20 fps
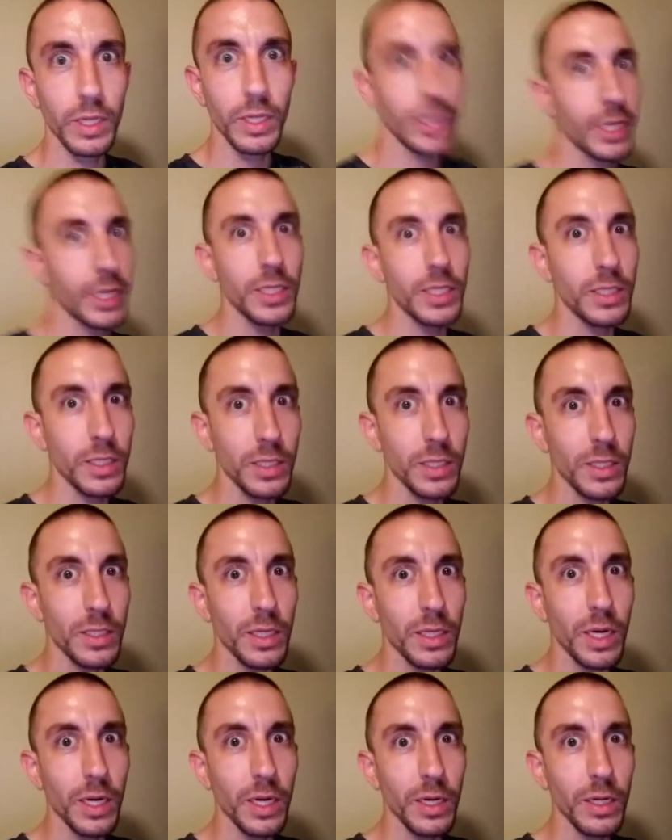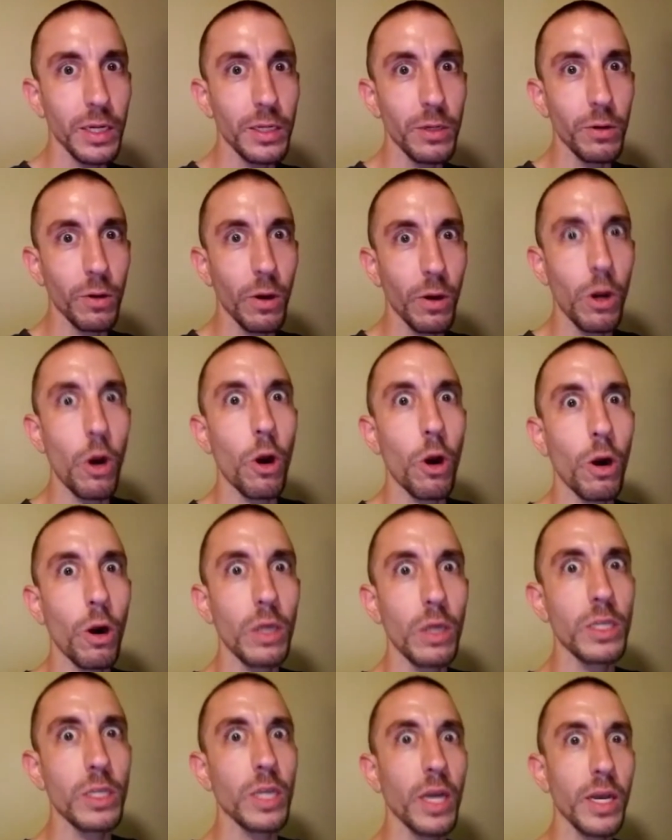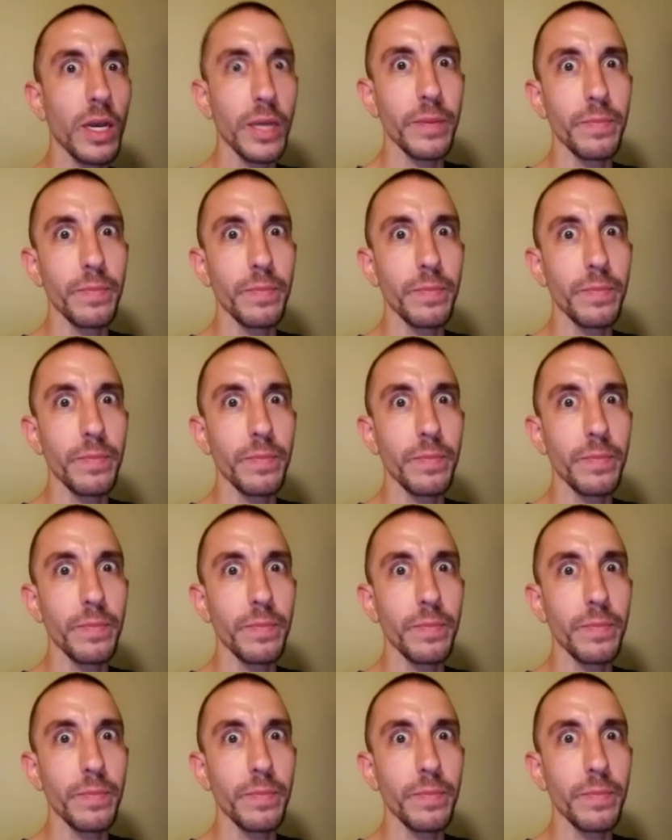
he's not gonna do a hard time.